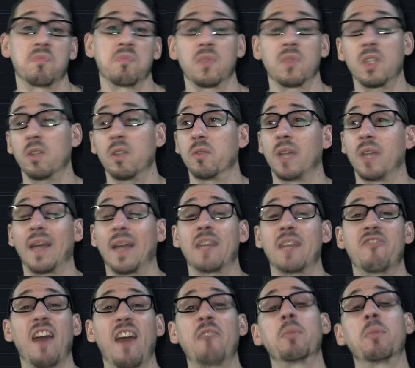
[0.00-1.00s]

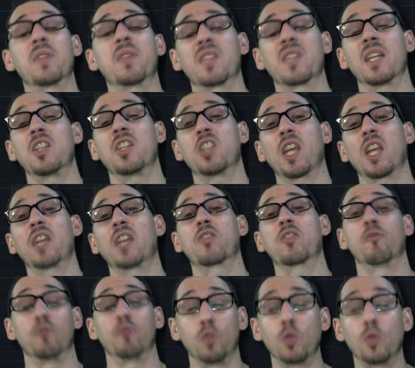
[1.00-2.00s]
95% chance
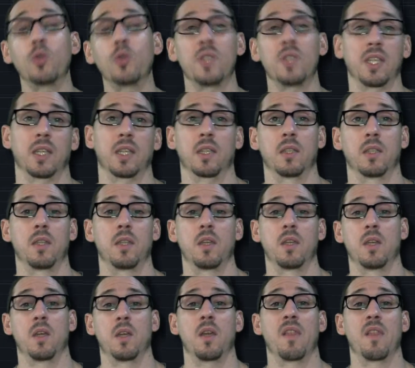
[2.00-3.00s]
of losing
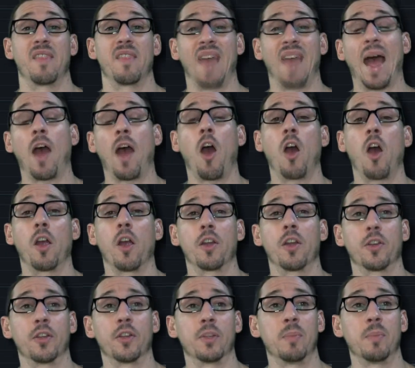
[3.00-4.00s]
that
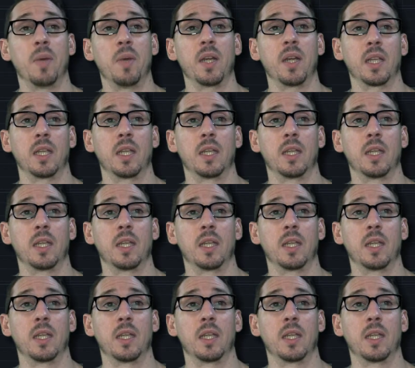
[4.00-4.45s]
hard-earned money.